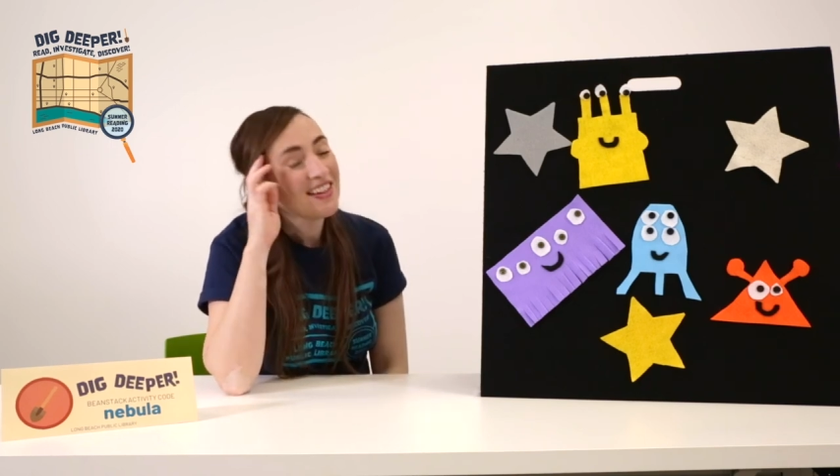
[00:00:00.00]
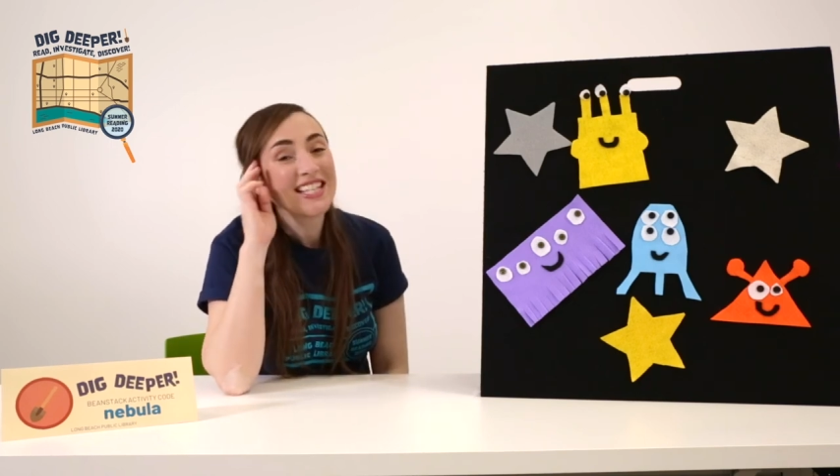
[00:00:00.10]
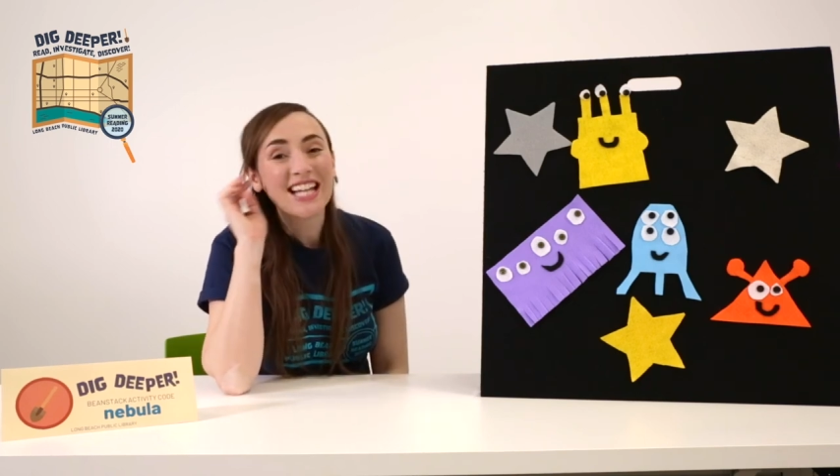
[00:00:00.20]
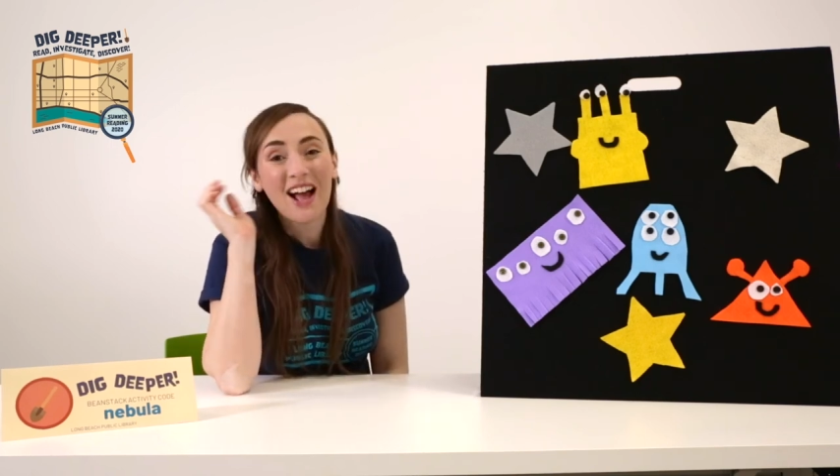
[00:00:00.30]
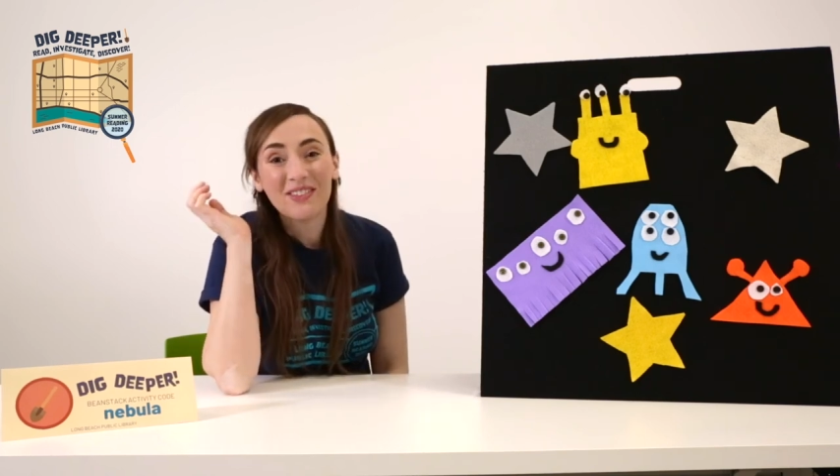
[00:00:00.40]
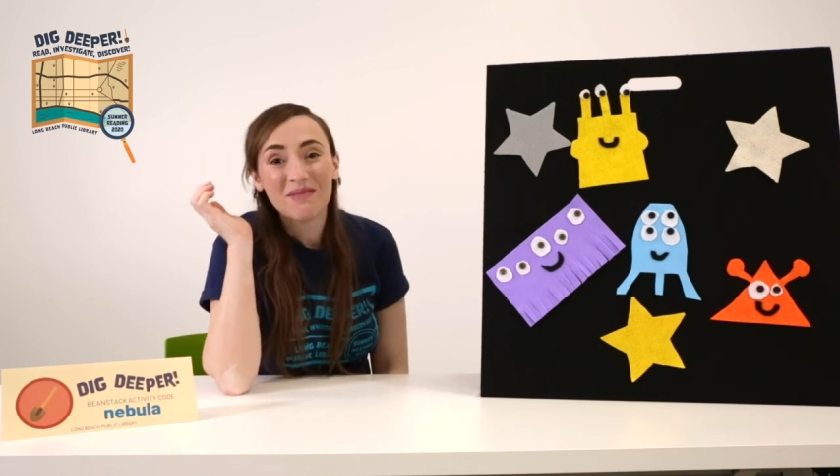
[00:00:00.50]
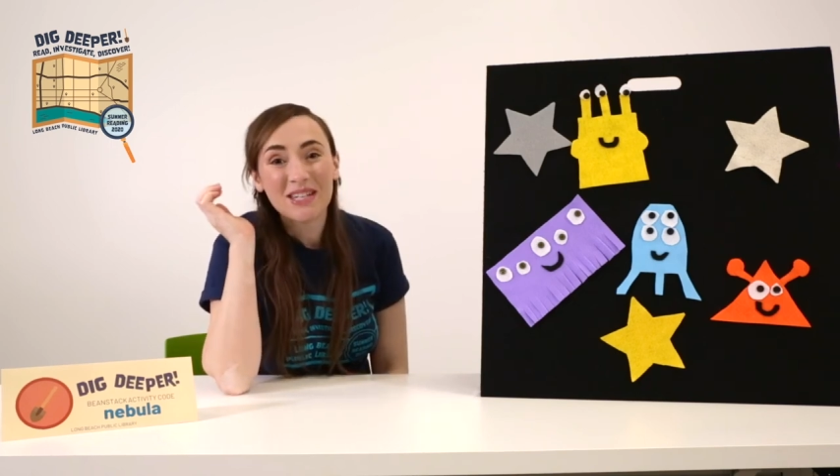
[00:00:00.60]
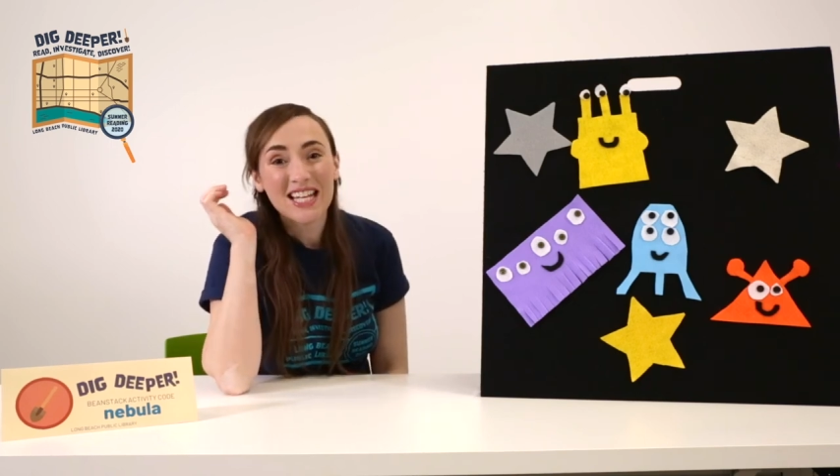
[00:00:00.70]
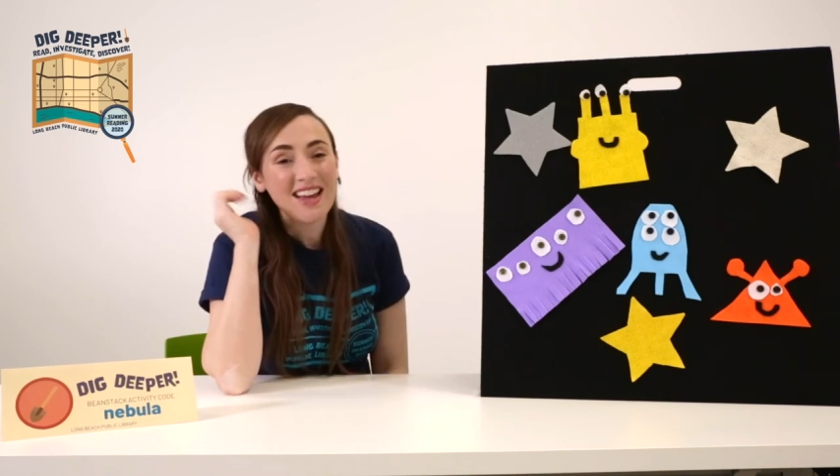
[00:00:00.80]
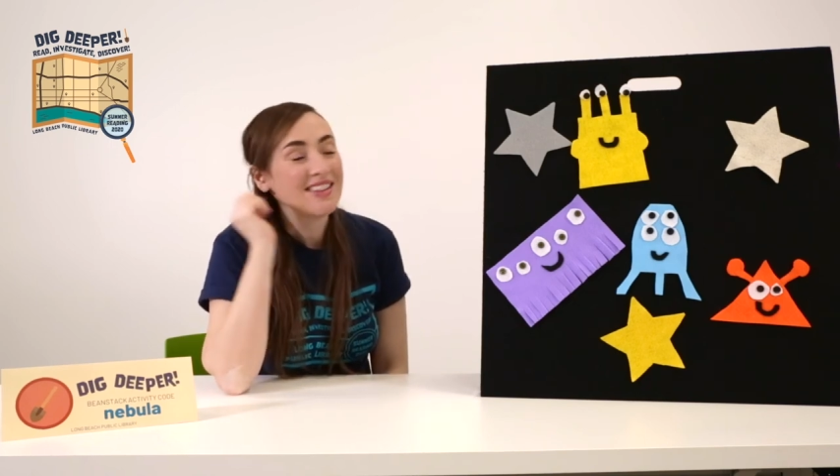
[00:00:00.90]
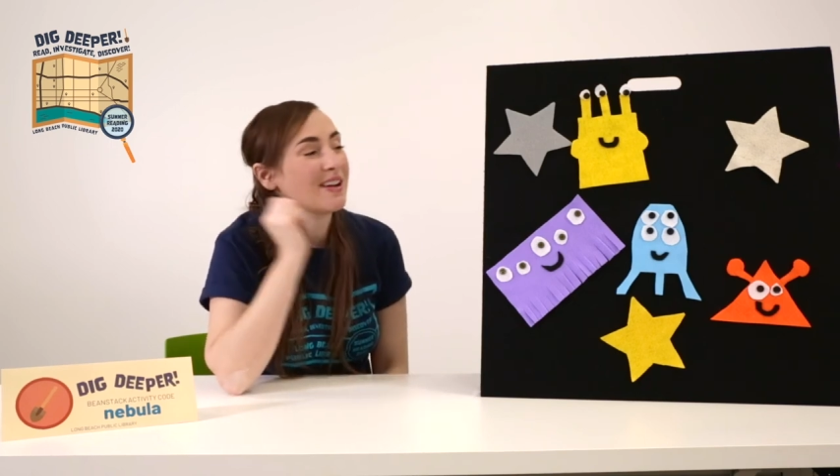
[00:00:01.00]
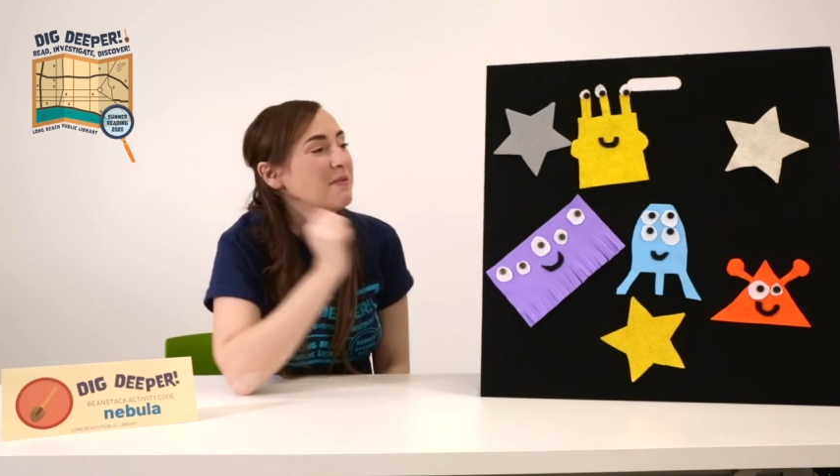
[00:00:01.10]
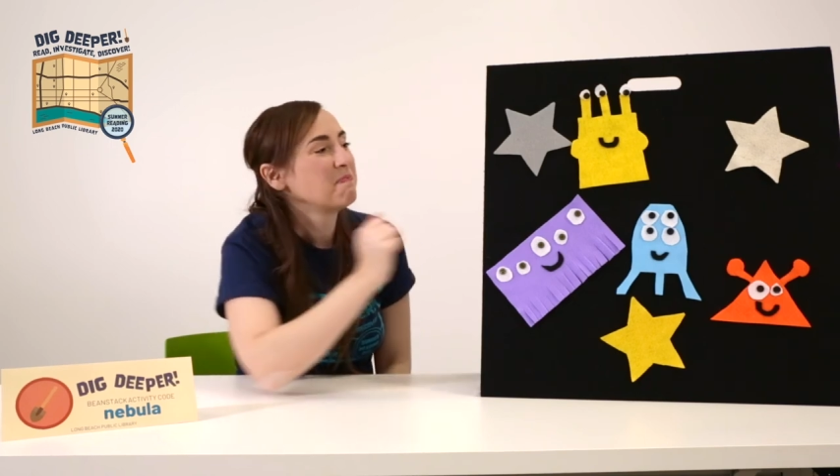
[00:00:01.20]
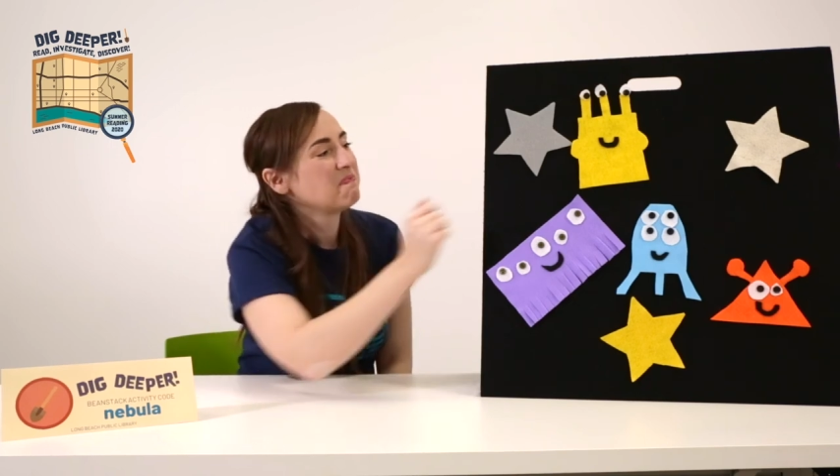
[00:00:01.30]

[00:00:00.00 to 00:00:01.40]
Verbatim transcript: let's count them together.